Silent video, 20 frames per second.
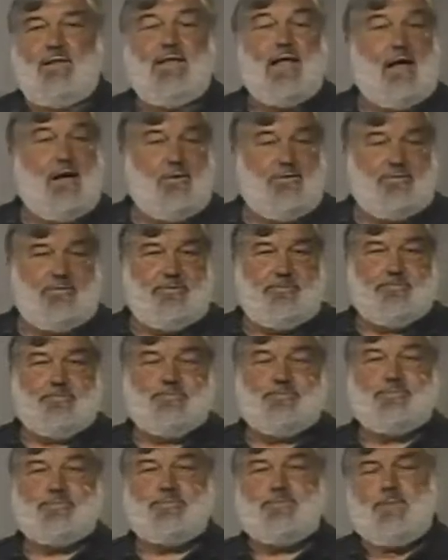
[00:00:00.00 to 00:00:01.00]
count,
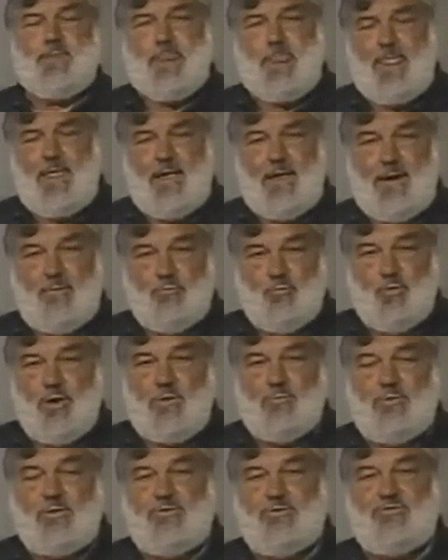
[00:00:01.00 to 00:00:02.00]
and we
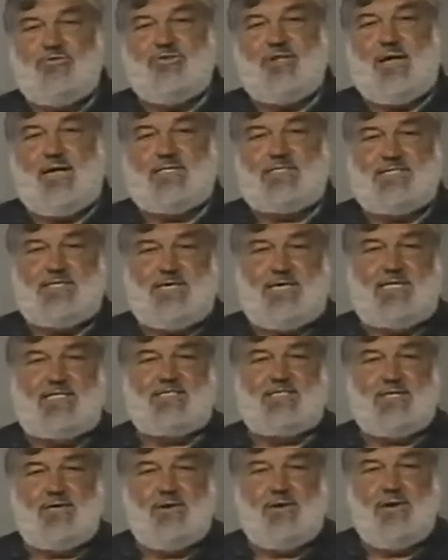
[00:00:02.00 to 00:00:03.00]
will discuss
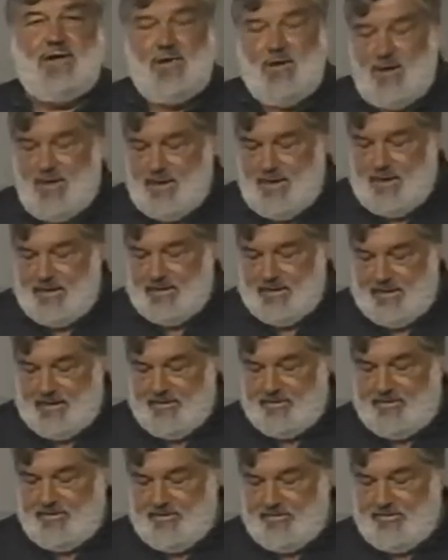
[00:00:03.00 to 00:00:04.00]
these there
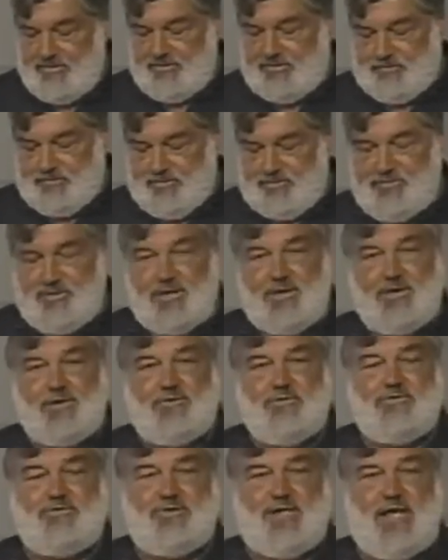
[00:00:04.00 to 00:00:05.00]
in this
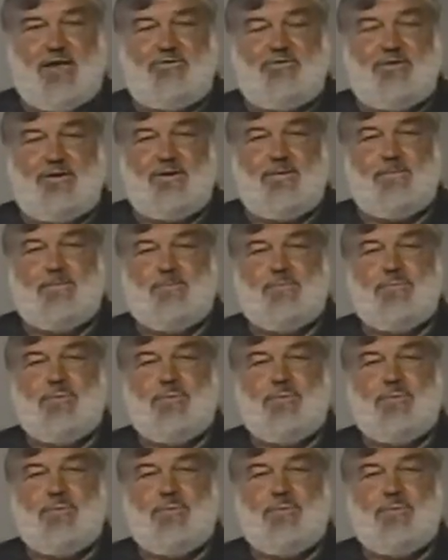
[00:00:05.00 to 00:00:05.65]
particular section,